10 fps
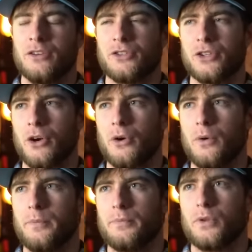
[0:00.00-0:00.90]

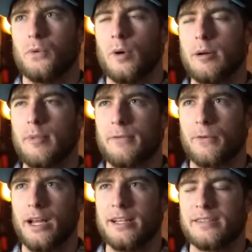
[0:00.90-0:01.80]
So one of my
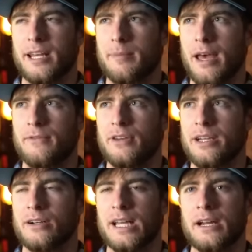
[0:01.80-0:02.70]
friends named
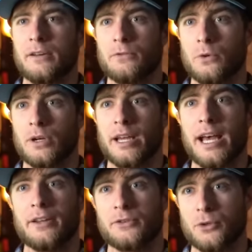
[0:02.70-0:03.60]
Javier down in Florida
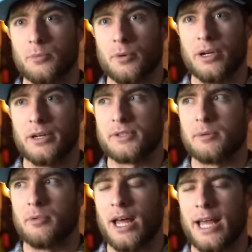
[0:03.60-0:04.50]
had a Supra. It was
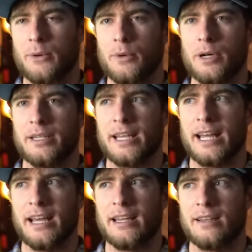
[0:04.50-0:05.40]
the black one that
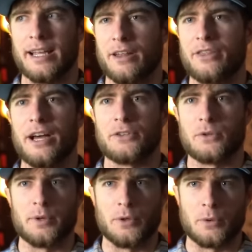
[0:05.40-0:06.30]
had like
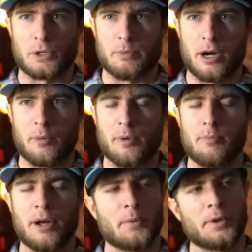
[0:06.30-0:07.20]
1,000 wheel horsepower
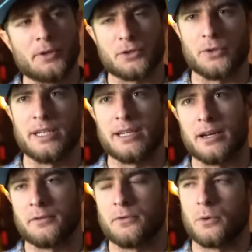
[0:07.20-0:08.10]
built by Real Street
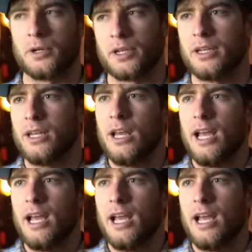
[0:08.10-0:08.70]
down in Florida.